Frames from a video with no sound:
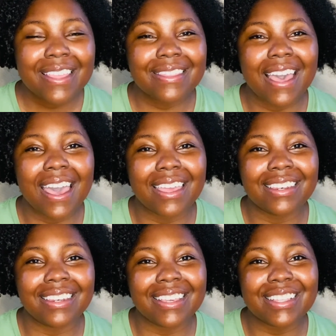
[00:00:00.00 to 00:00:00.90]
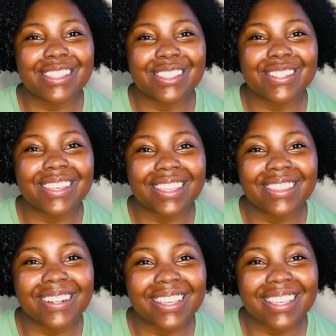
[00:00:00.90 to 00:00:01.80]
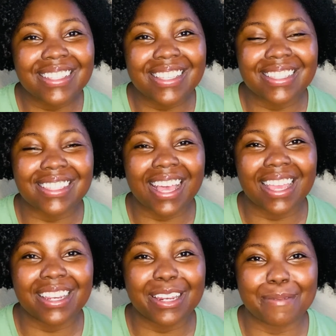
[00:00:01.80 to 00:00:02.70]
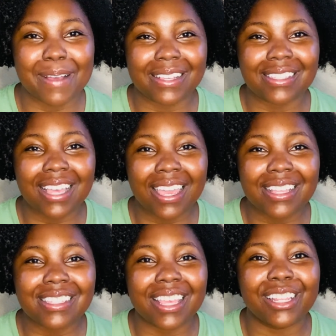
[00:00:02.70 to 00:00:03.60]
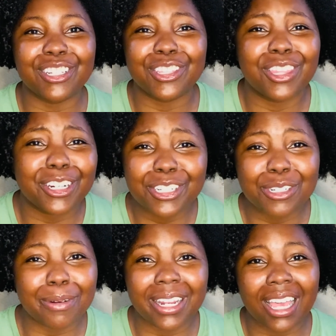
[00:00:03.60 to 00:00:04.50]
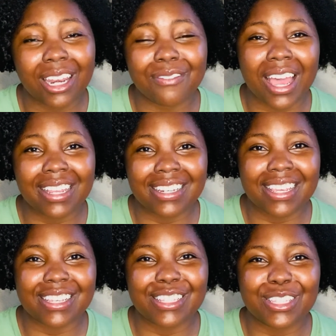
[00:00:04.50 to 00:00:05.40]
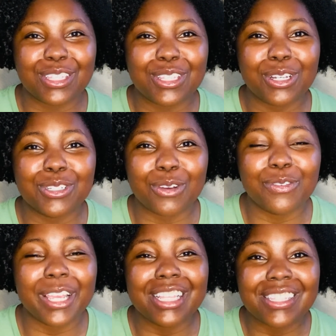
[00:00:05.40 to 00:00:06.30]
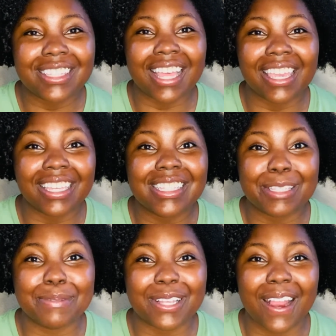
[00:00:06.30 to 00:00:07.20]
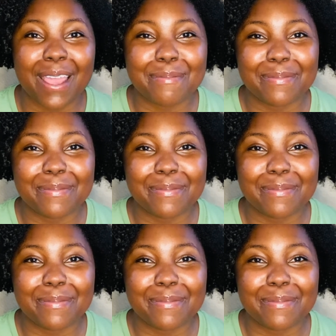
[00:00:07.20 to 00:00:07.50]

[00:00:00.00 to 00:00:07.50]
that needs to get their kids excited about science and they're just running out of ideas. So don't forget to like and subscribe.